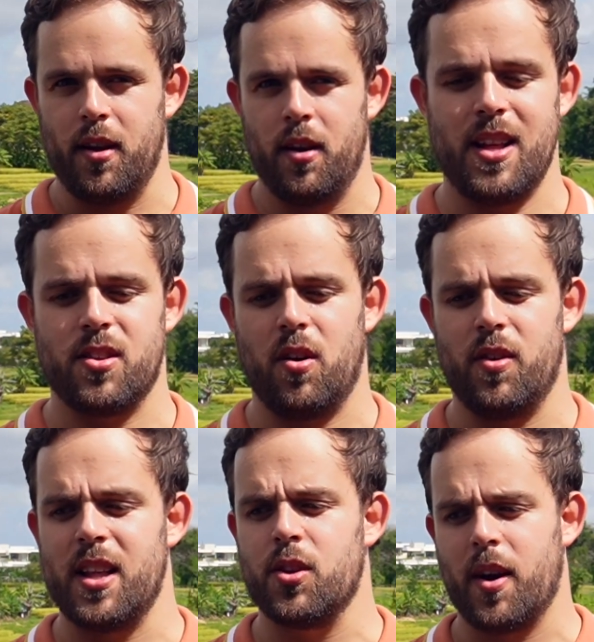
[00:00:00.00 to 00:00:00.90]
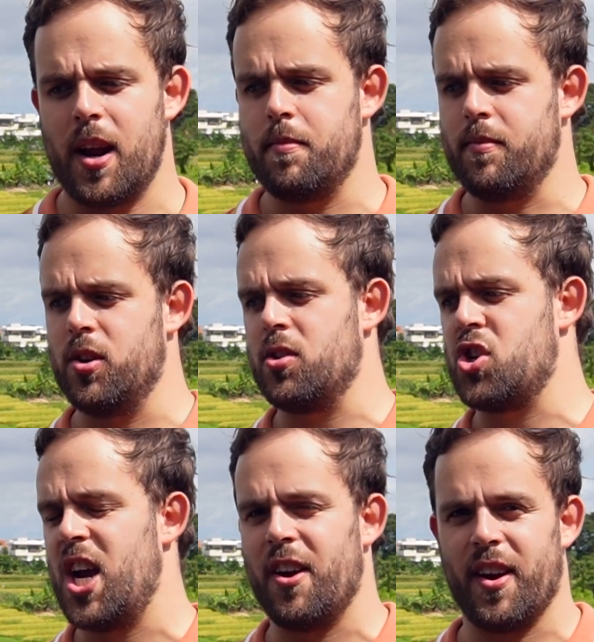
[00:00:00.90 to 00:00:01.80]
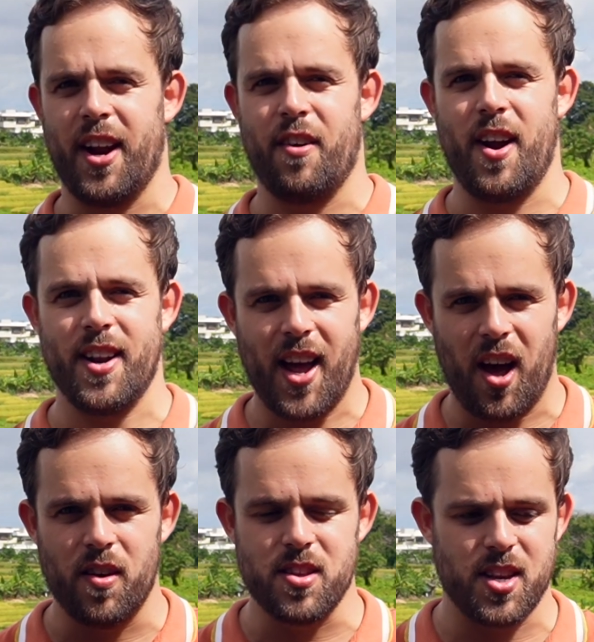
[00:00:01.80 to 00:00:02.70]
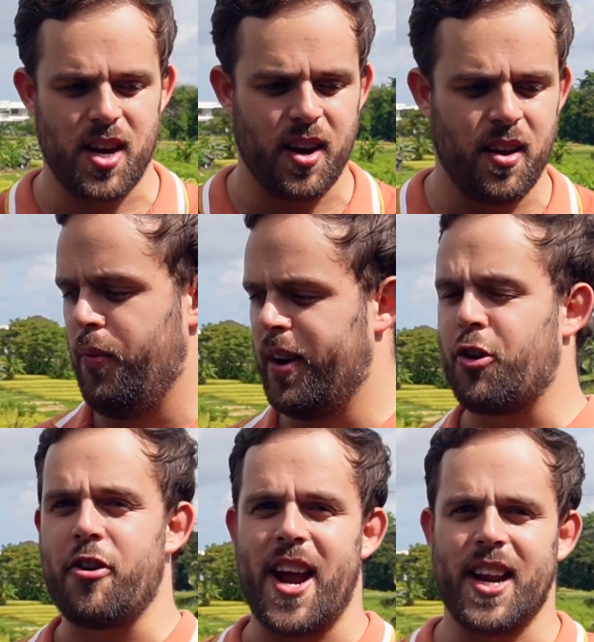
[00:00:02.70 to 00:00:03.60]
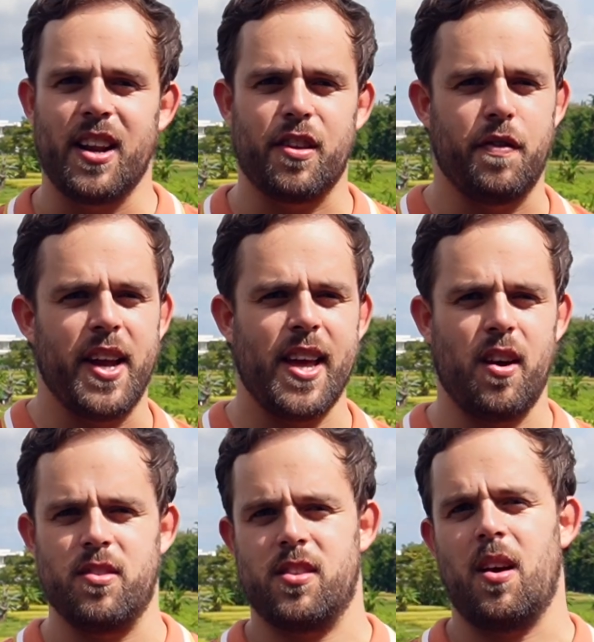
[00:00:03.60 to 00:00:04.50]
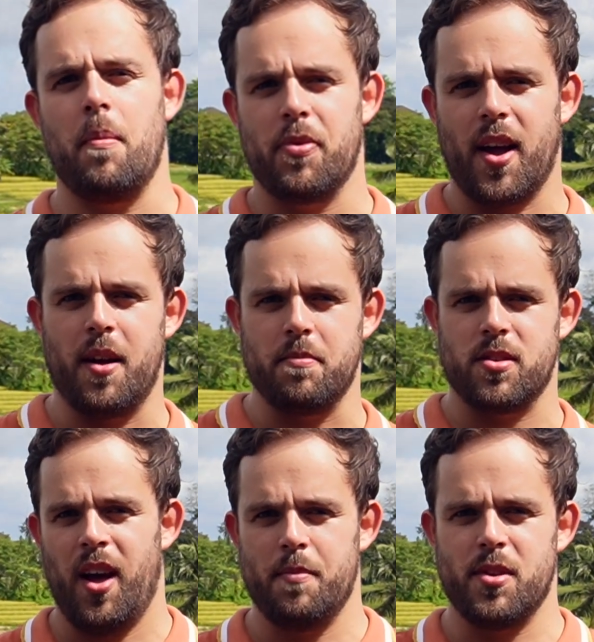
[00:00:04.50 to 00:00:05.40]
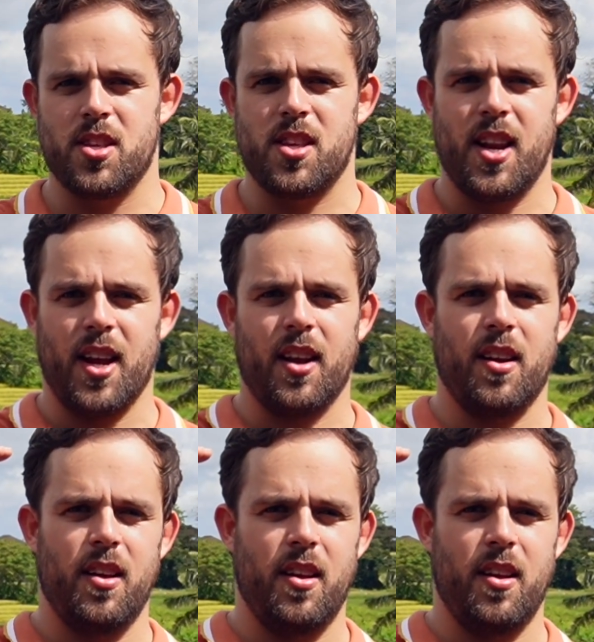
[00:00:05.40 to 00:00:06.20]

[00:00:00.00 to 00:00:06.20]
And so that's what I'm just sharing here right now, is that when creating this video, sometimes I'm just setting